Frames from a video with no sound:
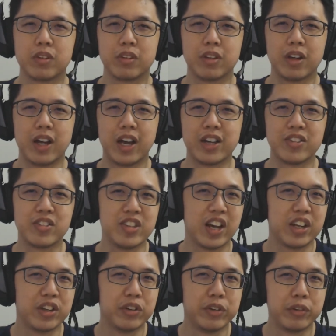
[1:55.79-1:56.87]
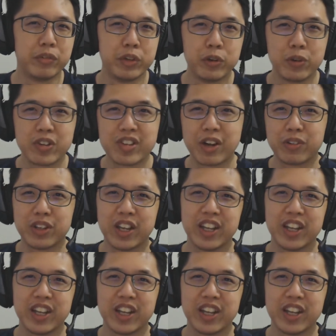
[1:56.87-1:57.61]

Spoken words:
I see other reviewers out there,